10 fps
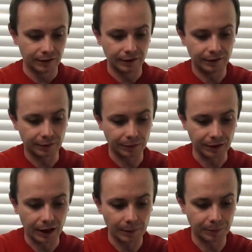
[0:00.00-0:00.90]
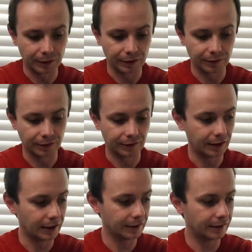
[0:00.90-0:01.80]
this is where the hop window
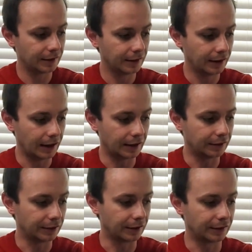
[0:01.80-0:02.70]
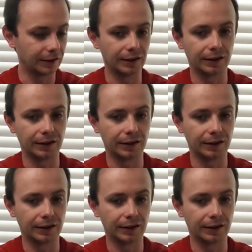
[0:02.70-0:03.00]
starts, and you can see